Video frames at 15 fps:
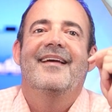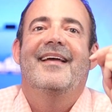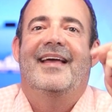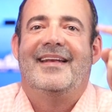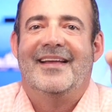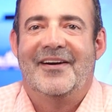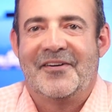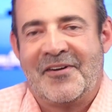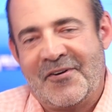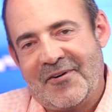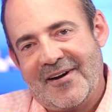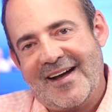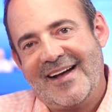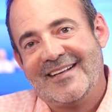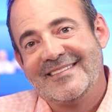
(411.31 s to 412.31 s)
And now
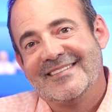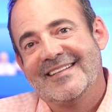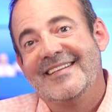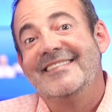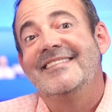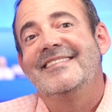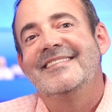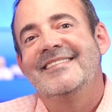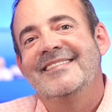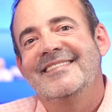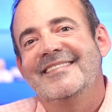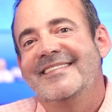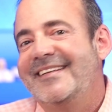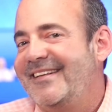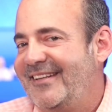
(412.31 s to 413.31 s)

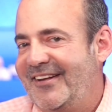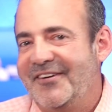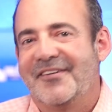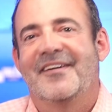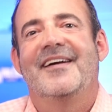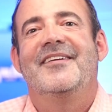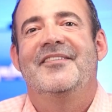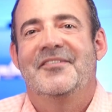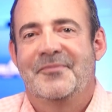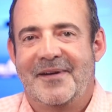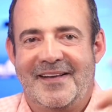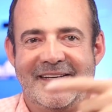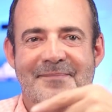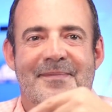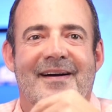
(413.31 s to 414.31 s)
congratulations, you're on your
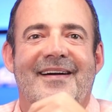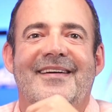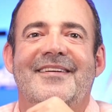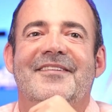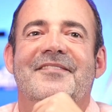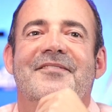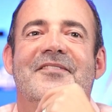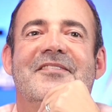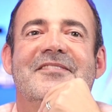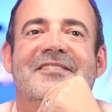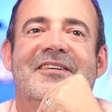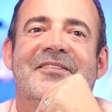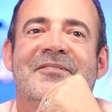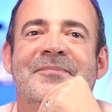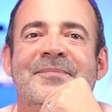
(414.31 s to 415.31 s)
way to buying your first
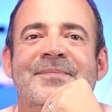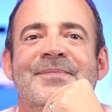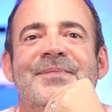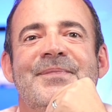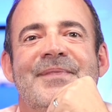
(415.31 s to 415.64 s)
home